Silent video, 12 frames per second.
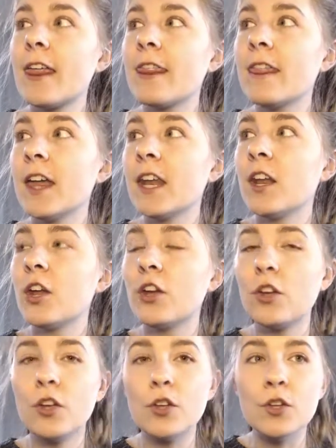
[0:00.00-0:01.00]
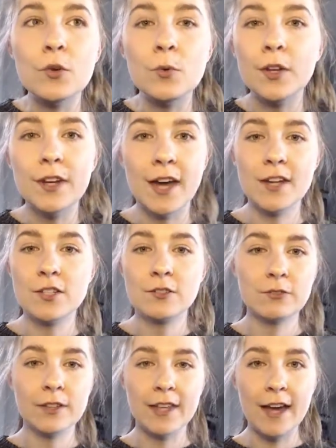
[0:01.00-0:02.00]
then you will
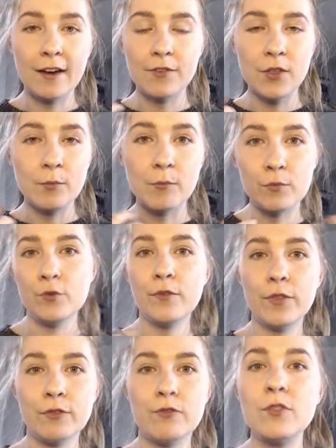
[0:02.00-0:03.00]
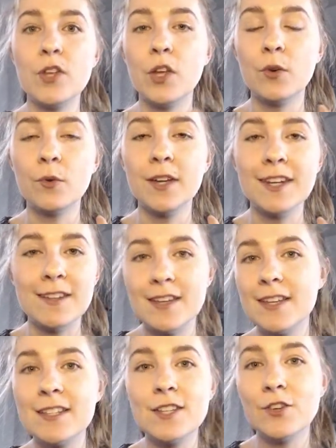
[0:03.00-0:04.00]
naturally have them move through you in
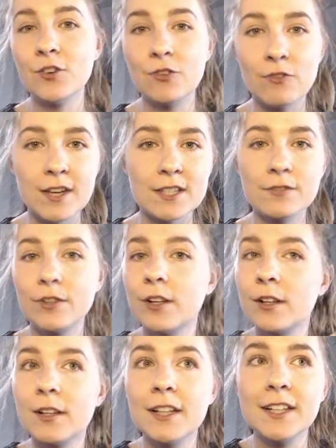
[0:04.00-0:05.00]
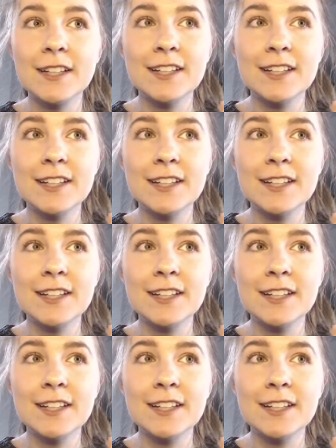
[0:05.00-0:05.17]
easier, graceful,